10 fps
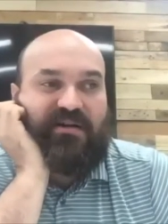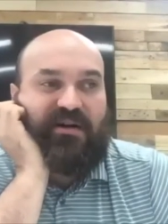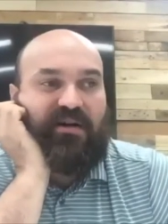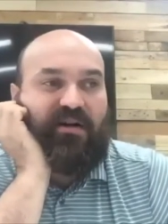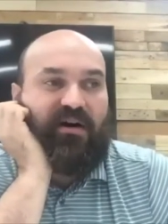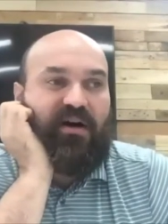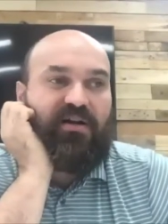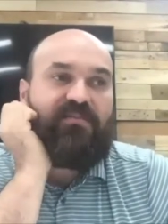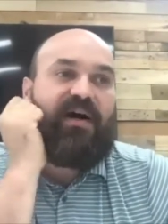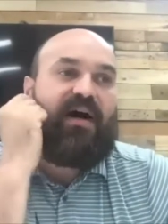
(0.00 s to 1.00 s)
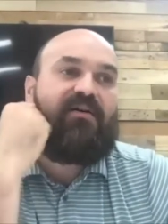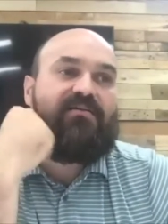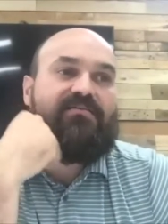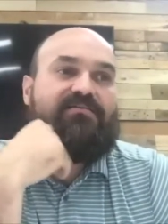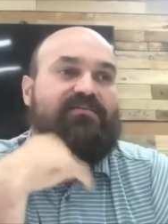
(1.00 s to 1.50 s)
are all
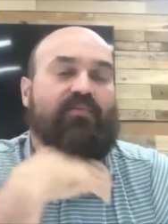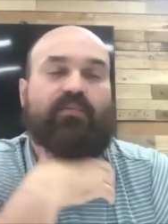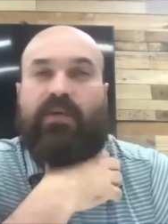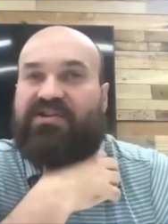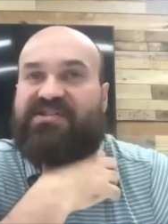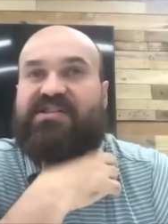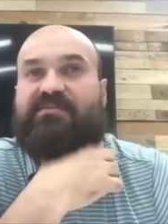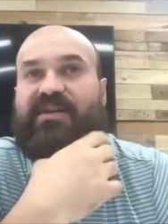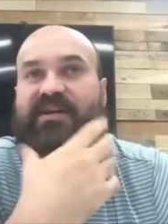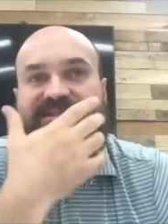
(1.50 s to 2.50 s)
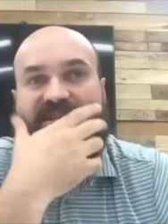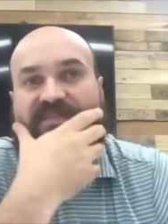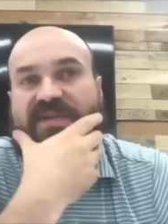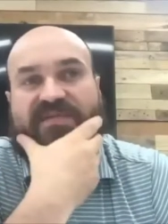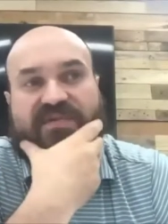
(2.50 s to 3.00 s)
about mercy being
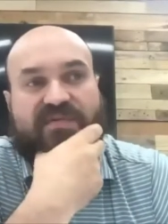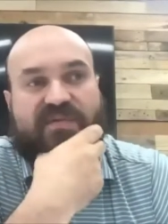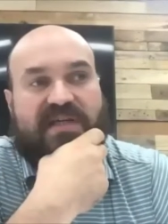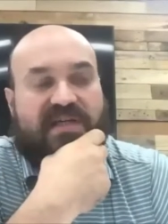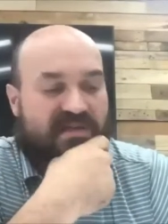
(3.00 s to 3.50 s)
something for the weak,